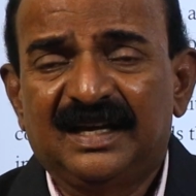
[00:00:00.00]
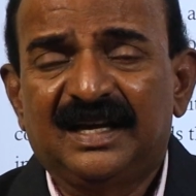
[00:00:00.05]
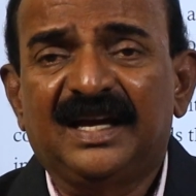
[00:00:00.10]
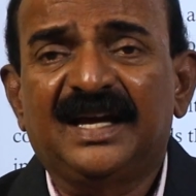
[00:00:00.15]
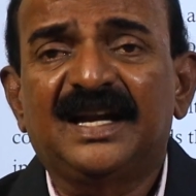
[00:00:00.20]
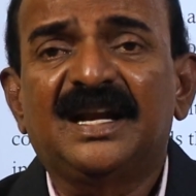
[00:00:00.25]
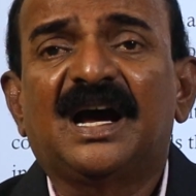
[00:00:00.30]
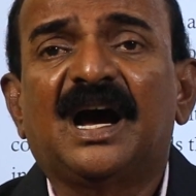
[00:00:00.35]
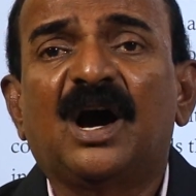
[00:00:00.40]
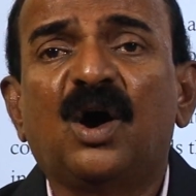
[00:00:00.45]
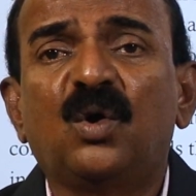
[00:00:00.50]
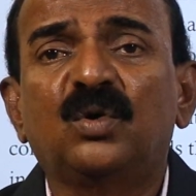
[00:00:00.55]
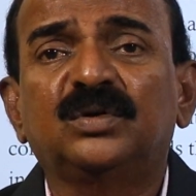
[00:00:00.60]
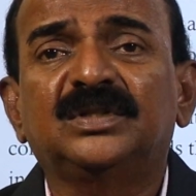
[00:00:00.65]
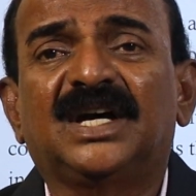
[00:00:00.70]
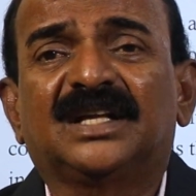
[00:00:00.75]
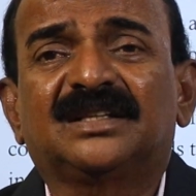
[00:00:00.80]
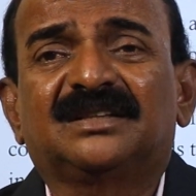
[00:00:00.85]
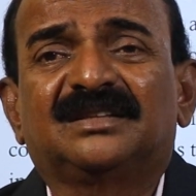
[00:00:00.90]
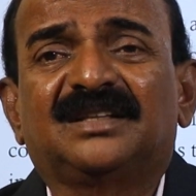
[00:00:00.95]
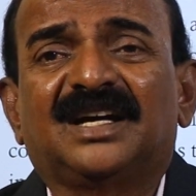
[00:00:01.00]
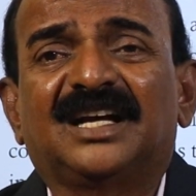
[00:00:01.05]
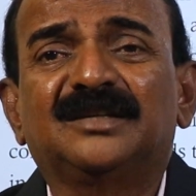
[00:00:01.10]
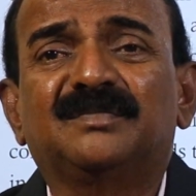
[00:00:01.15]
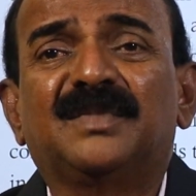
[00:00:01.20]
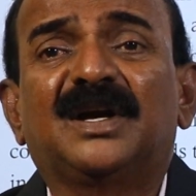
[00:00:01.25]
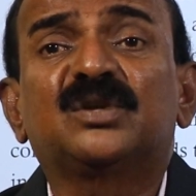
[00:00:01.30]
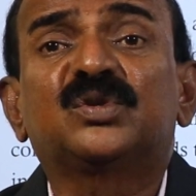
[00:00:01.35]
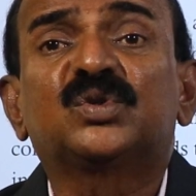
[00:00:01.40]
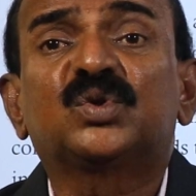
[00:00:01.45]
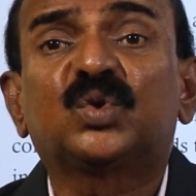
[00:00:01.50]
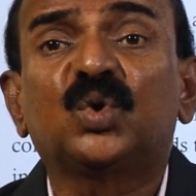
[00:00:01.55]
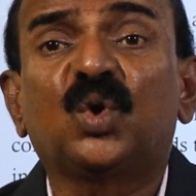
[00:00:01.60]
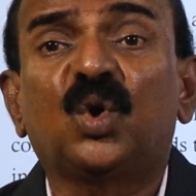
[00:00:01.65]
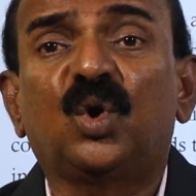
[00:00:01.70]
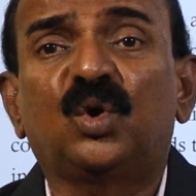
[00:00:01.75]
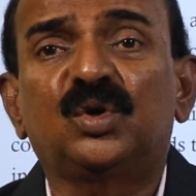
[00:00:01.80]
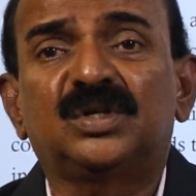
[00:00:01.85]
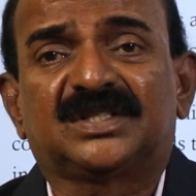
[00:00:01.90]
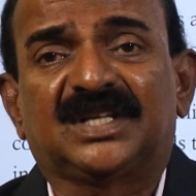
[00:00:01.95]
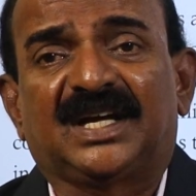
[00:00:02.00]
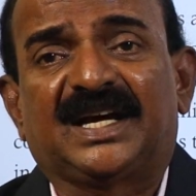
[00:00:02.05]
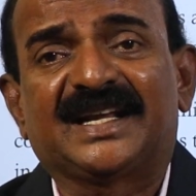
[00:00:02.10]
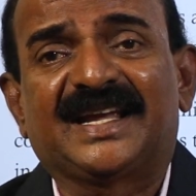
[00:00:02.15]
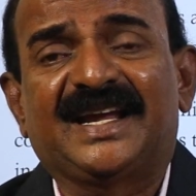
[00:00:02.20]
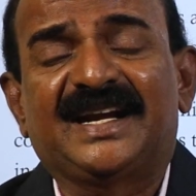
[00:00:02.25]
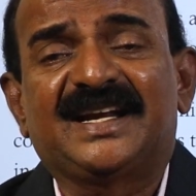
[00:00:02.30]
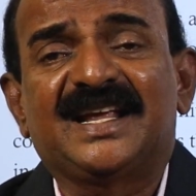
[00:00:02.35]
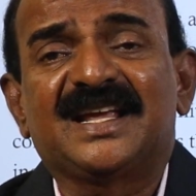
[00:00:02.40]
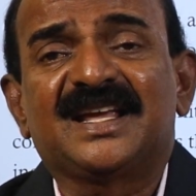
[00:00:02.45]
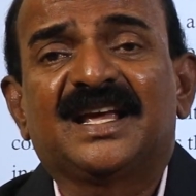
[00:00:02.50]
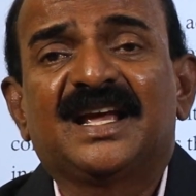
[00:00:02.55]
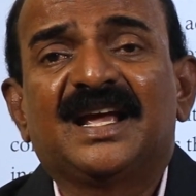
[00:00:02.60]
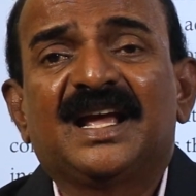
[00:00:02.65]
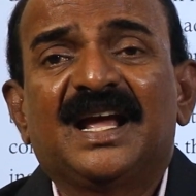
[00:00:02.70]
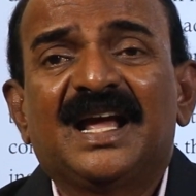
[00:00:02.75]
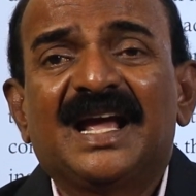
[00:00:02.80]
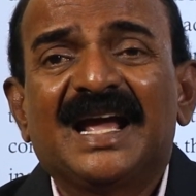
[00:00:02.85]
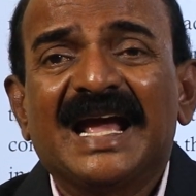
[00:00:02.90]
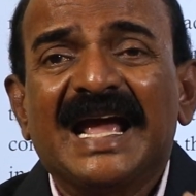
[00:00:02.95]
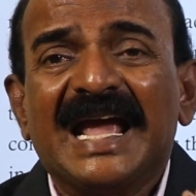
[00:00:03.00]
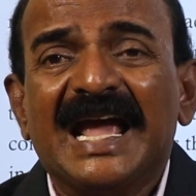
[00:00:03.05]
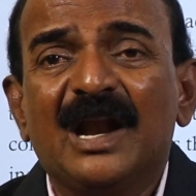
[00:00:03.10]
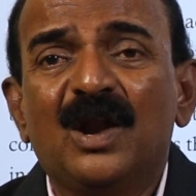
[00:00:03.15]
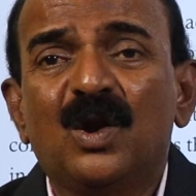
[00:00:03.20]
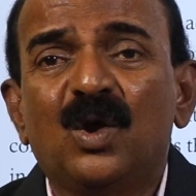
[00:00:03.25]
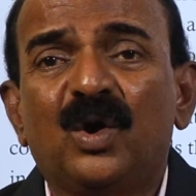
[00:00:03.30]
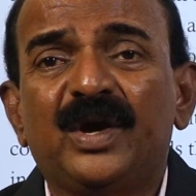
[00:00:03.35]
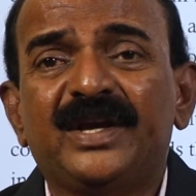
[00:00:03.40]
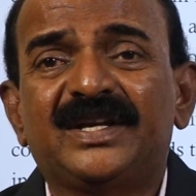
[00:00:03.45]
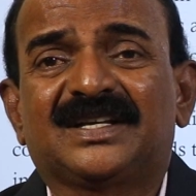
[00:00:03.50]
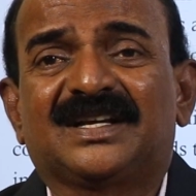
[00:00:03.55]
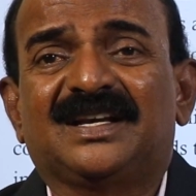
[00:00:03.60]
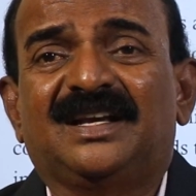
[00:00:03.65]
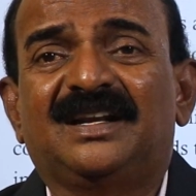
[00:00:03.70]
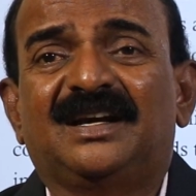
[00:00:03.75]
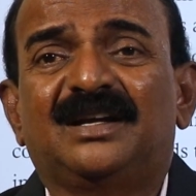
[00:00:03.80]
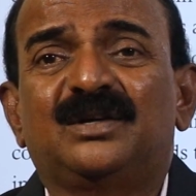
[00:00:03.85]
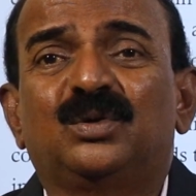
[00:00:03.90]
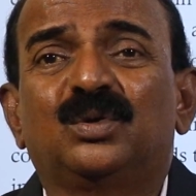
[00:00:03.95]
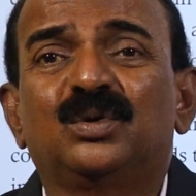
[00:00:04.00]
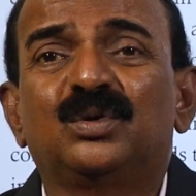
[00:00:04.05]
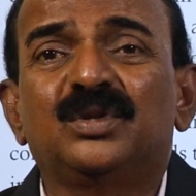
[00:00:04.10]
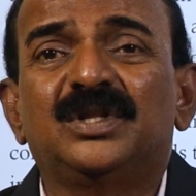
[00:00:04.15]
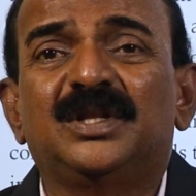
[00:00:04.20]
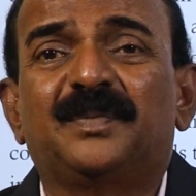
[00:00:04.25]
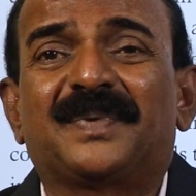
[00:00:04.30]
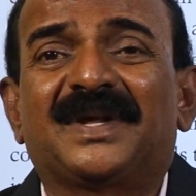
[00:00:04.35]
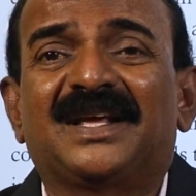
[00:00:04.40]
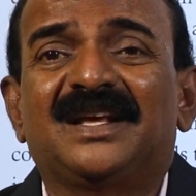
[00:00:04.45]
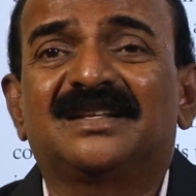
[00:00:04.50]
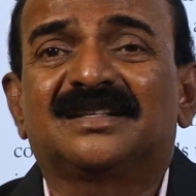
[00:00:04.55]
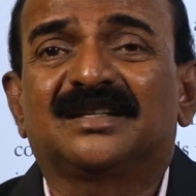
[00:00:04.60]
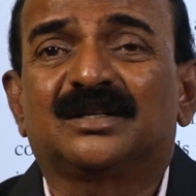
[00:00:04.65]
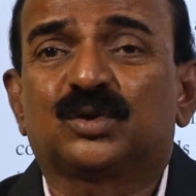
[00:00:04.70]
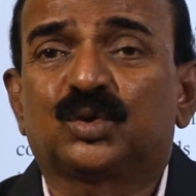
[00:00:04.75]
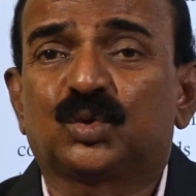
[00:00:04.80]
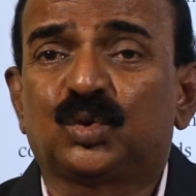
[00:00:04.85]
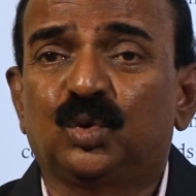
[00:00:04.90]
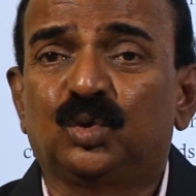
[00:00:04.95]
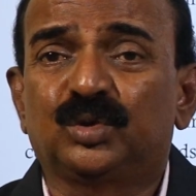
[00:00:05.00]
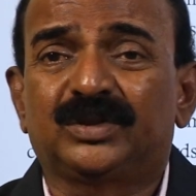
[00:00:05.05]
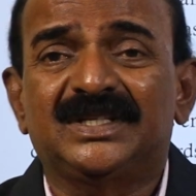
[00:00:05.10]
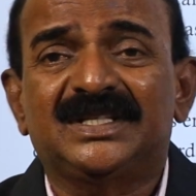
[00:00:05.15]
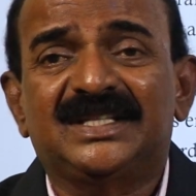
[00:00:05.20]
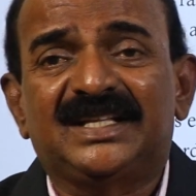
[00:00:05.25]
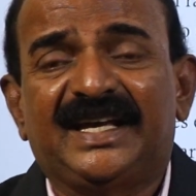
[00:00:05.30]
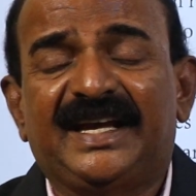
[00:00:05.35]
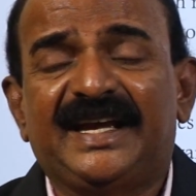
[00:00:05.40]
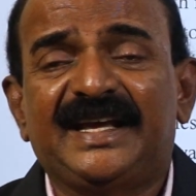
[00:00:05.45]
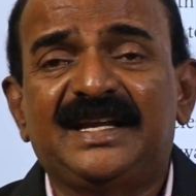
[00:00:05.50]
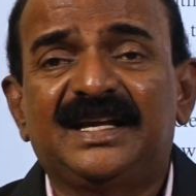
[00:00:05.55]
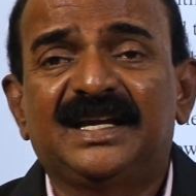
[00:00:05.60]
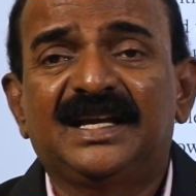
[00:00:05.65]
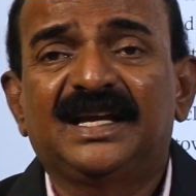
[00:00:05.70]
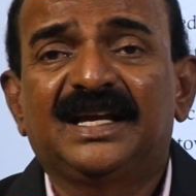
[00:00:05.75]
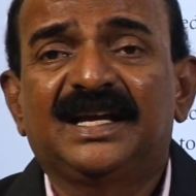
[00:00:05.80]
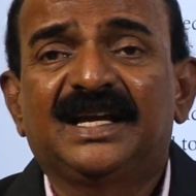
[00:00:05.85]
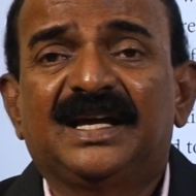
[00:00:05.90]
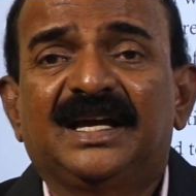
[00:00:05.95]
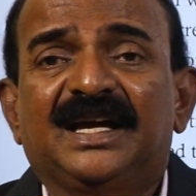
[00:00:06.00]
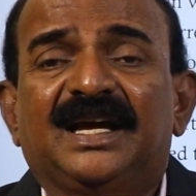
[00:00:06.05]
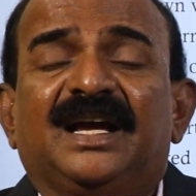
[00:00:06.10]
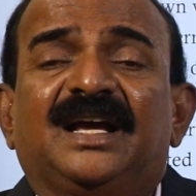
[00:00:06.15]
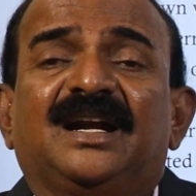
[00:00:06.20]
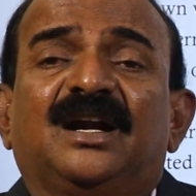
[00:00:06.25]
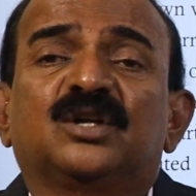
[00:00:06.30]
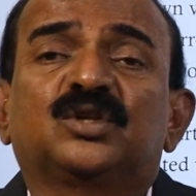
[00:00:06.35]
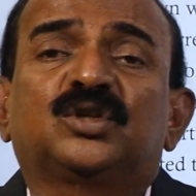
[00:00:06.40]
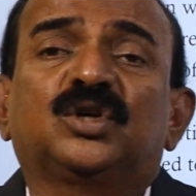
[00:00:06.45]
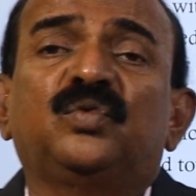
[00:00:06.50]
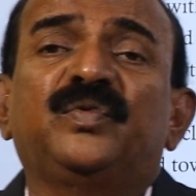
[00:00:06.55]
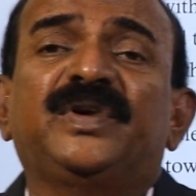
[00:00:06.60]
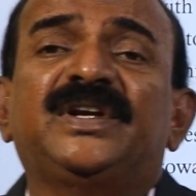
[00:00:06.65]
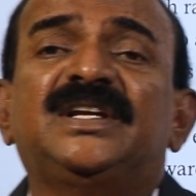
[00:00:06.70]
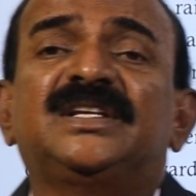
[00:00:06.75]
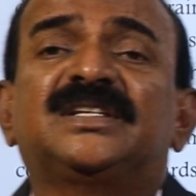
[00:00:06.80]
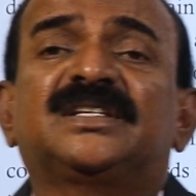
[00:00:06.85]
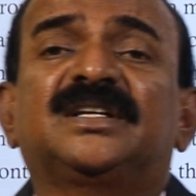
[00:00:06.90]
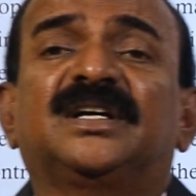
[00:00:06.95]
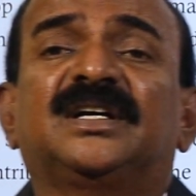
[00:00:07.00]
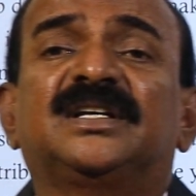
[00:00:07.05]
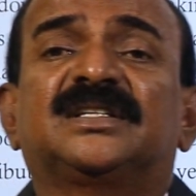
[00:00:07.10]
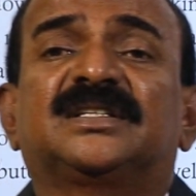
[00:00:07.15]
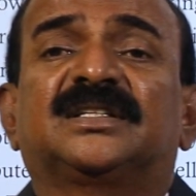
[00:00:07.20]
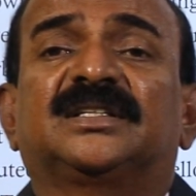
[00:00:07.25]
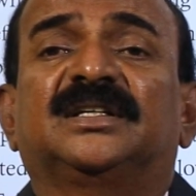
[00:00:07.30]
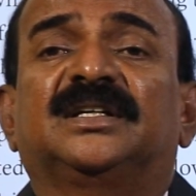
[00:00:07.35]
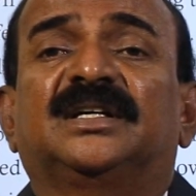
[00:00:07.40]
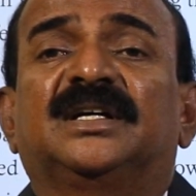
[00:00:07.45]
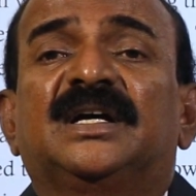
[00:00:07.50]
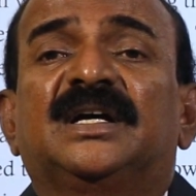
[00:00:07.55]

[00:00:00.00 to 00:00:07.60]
and how the Taj Mahal stones are getting yellowish color due to the presence of soot in air, and also we discuss